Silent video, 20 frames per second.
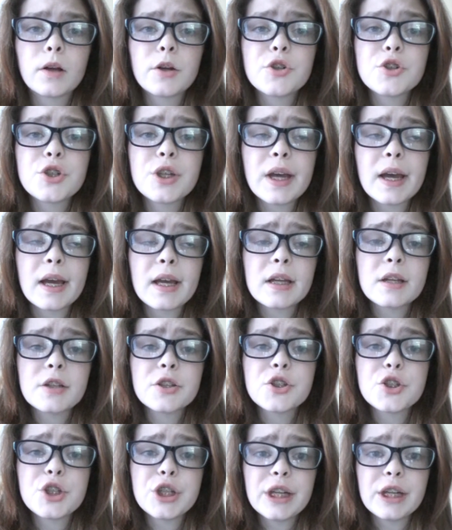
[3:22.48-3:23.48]

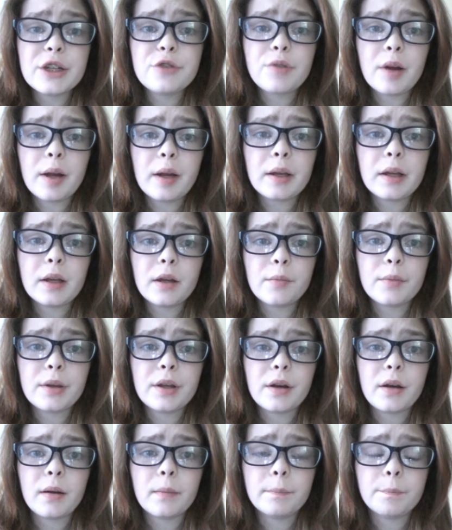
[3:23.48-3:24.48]
She did try and kill
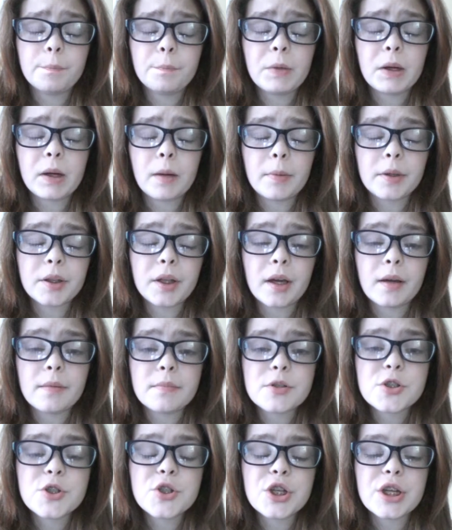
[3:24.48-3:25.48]
me a couple
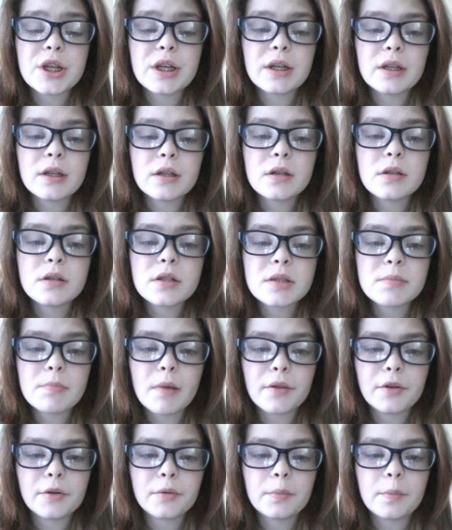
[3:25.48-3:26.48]
times. She
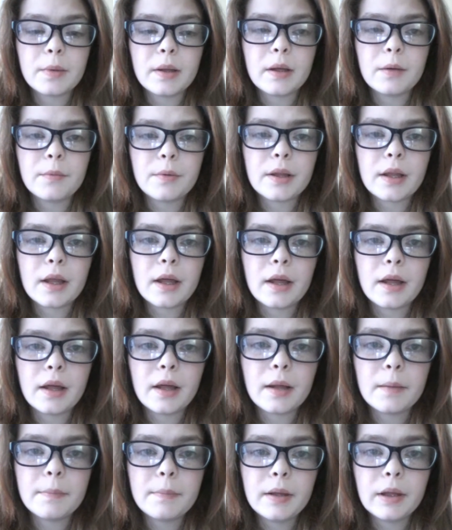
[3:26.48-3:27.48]
smothered me with
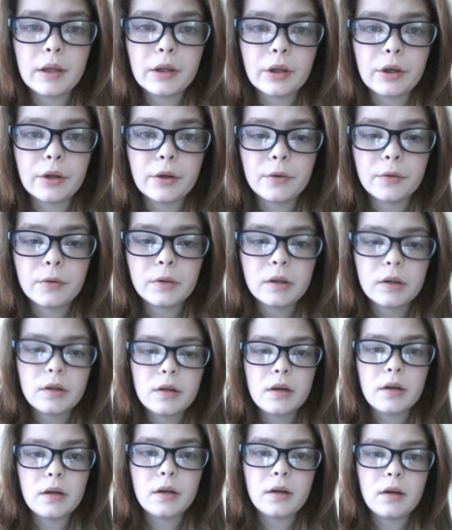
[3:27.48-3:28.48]
a pillow.
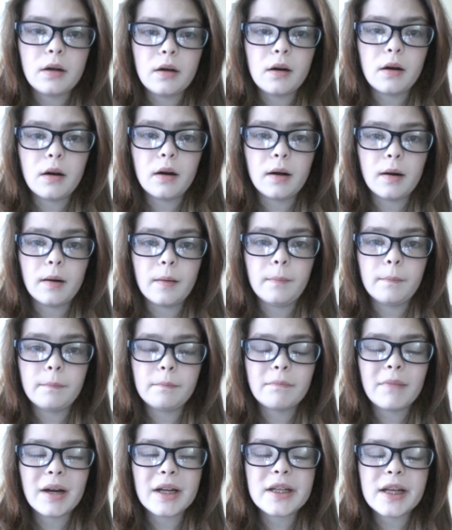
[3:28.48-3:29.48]

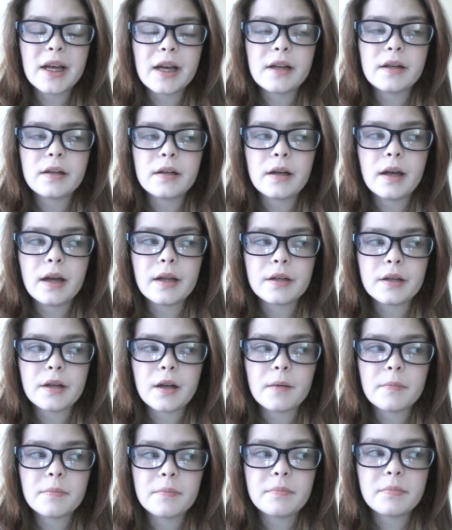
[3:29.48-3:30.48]
My dad ended
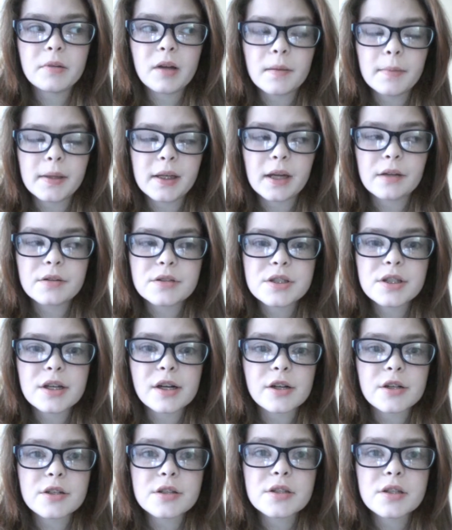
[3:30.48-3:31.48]
up coming
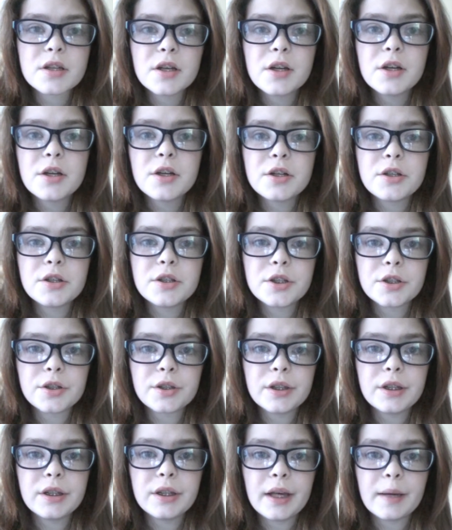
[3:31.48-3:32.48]
downstairs
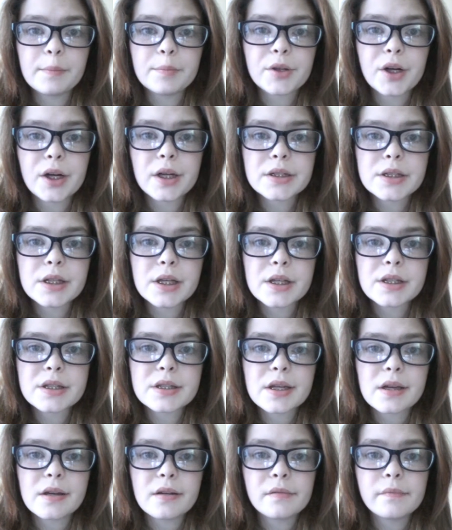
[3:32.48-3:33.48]
during that
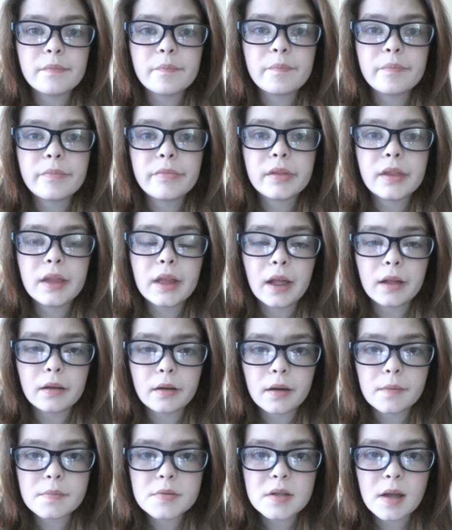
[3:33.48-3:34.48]
process, and he
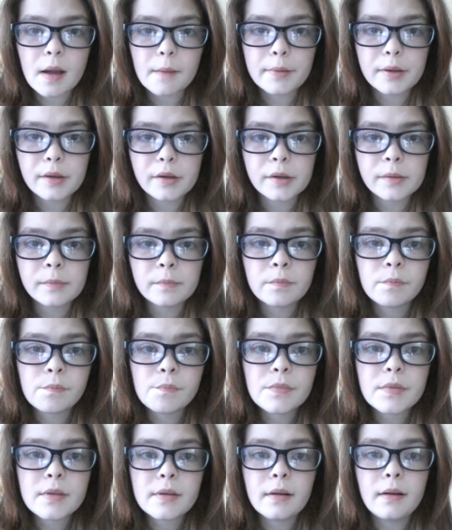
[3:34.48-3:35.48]
ended up stopping her,
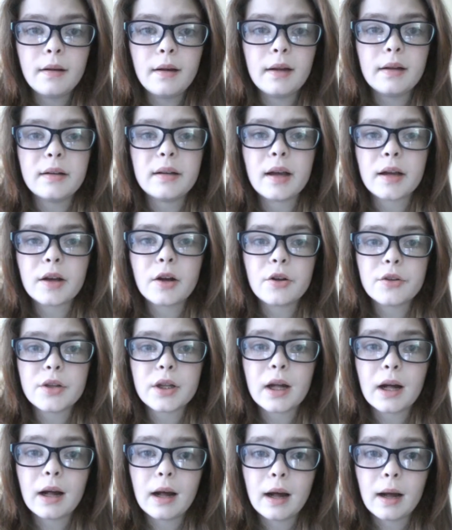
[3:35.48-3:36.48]
and I called the
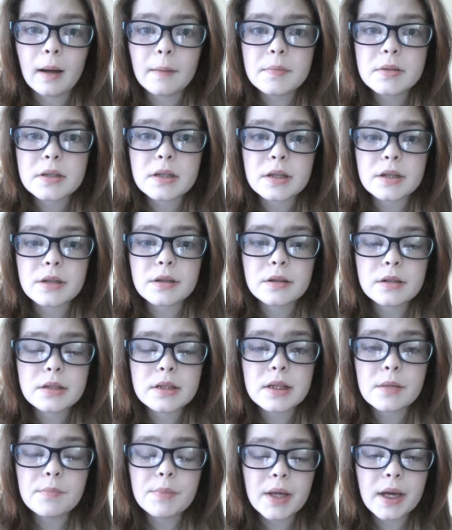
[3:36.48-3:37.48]
cops, and
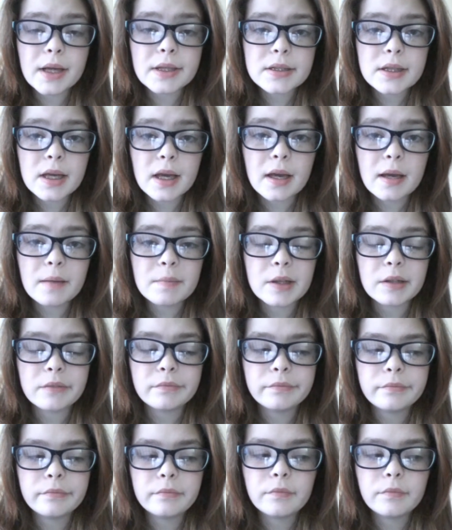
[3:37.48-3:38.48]
CPS came and